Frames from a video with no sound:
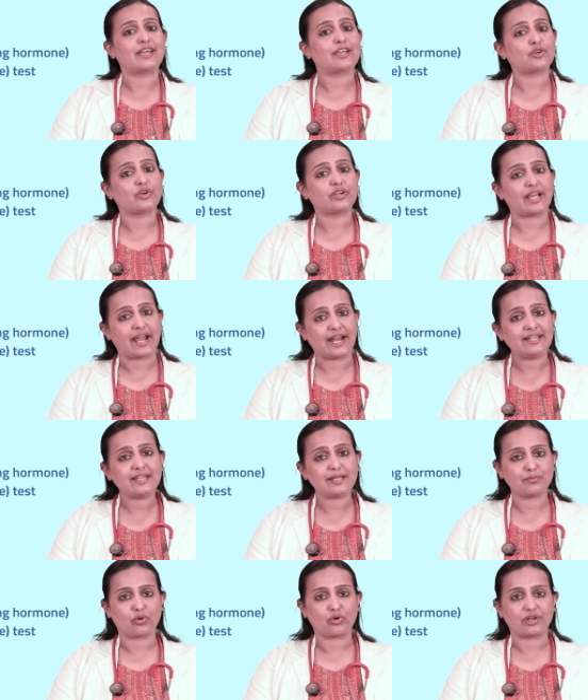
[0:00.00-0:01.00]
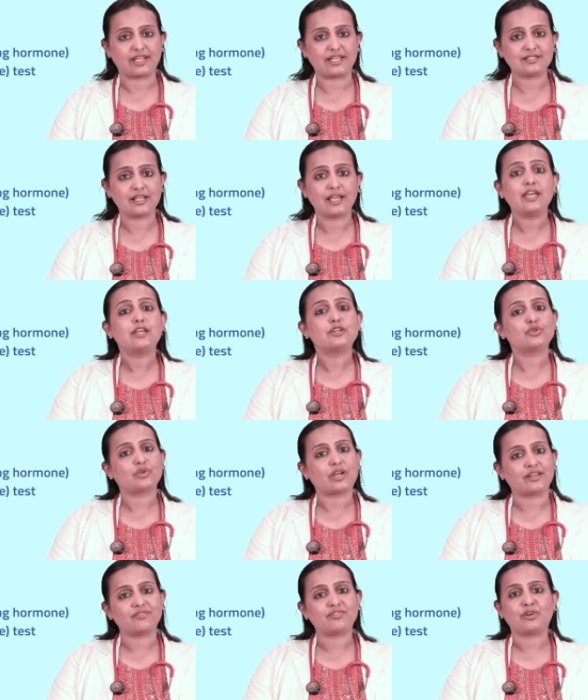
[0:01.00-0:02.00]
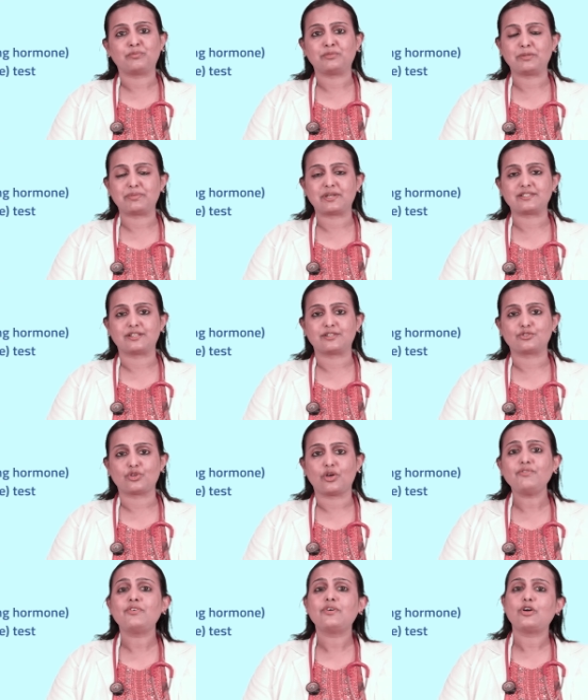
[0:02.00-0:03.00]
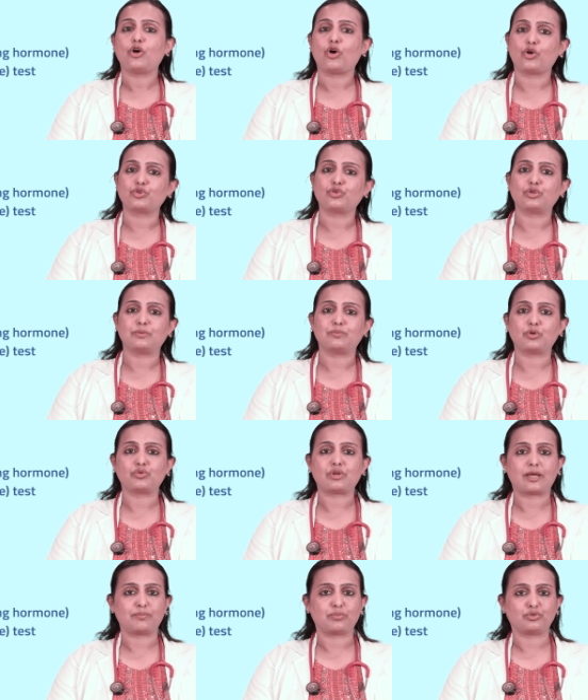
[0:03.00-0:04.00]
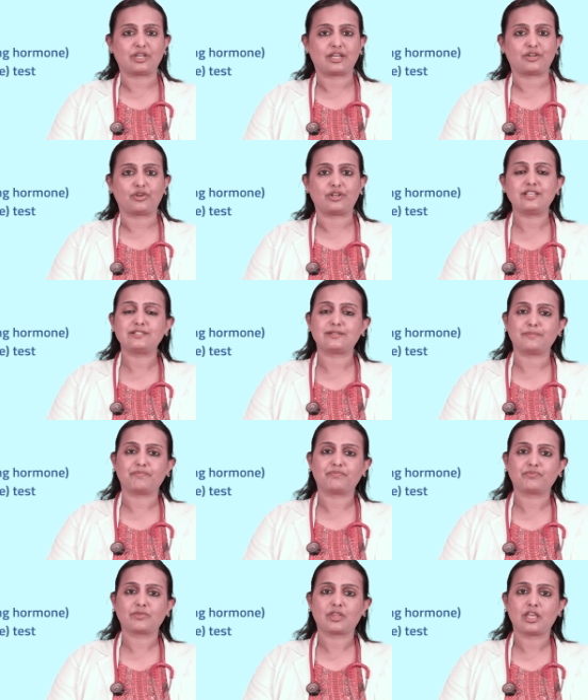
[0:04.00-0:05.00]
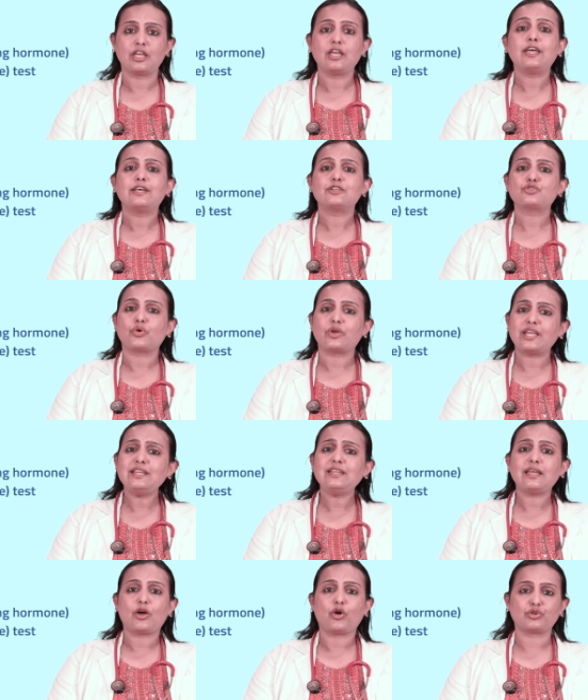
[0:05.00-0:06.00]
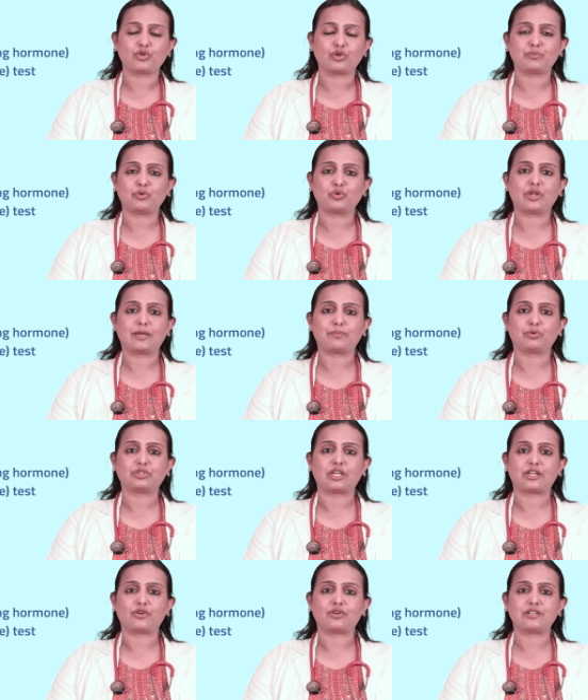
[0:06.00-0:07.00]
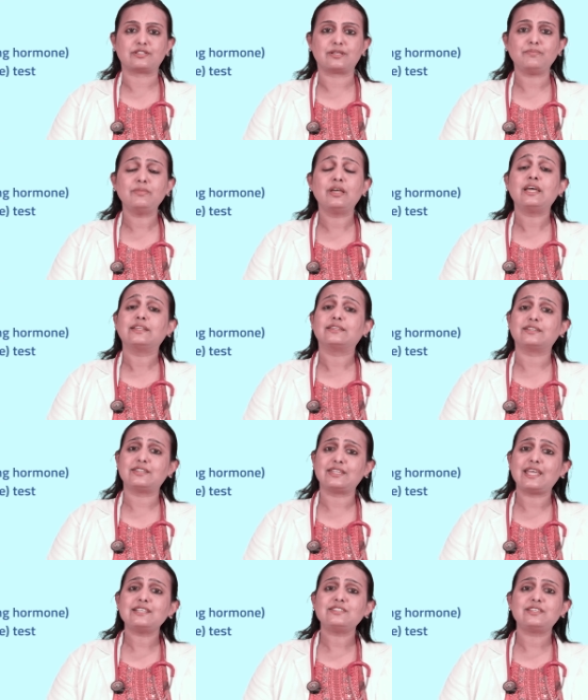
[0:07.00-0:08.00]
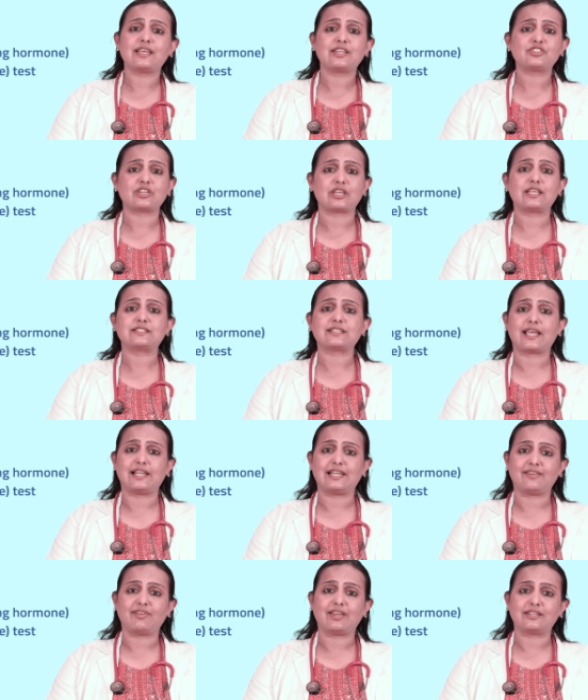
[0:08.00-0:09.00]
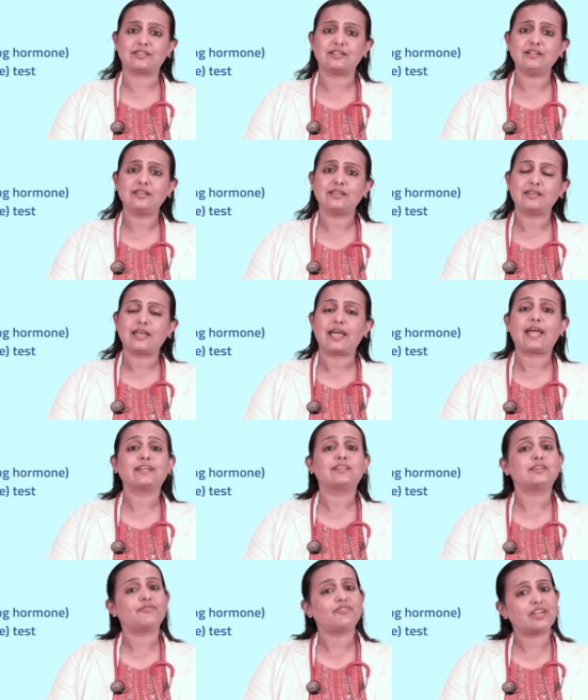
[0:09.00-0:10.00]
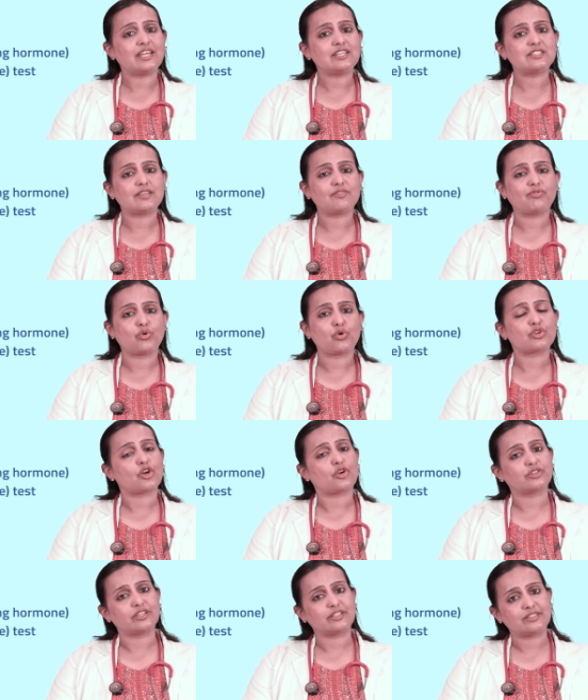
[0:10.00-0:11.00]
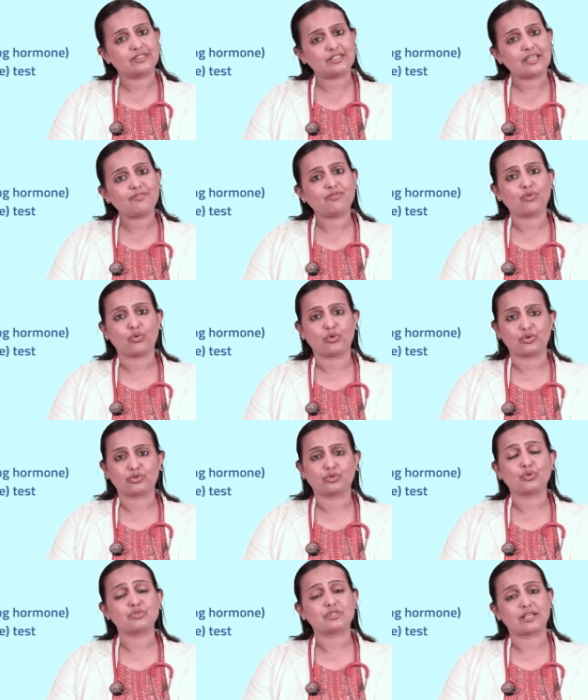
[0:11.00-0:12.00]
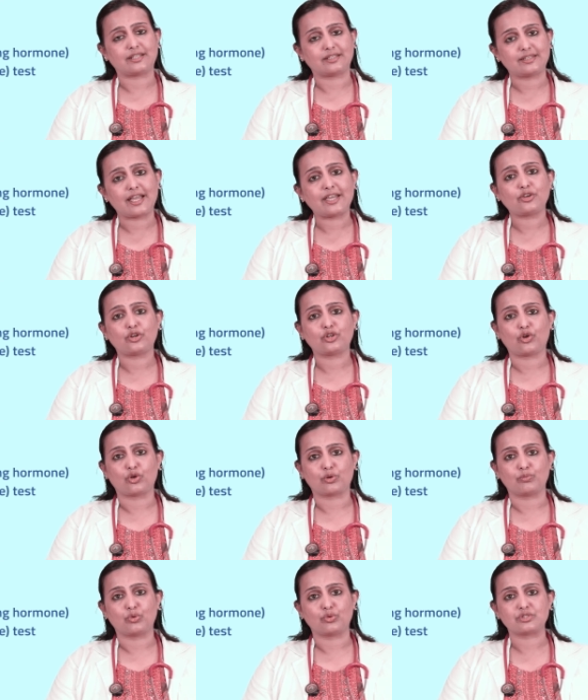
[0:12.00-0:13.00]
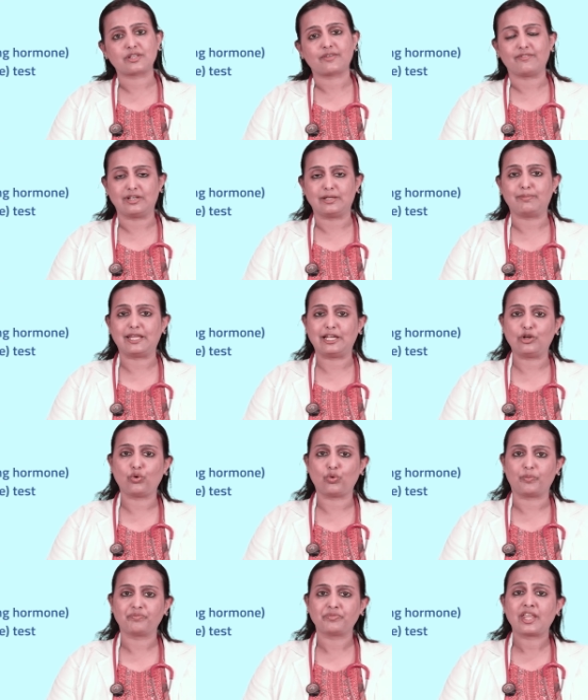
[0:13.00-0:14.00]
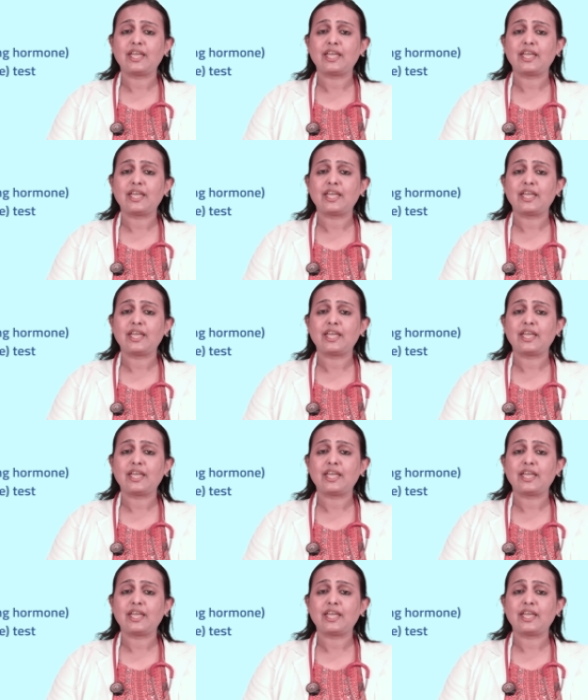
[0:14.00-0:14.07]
thyroid antibodies to confirm the presence of autoimmune hypothyroidism. So in autoimmune hypothyroidism, the TSH is elevated and the free T4 or the T4, those are the thyroid hormones, will be low,